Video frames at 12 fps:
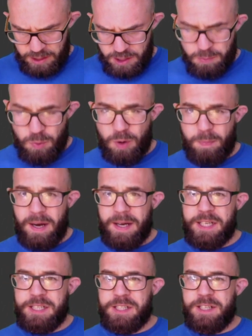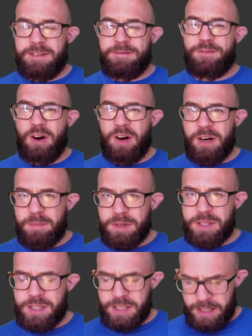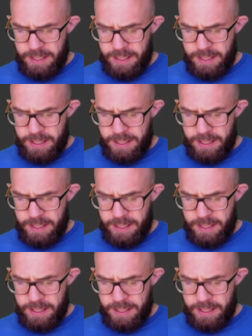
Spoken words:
just more about his environment,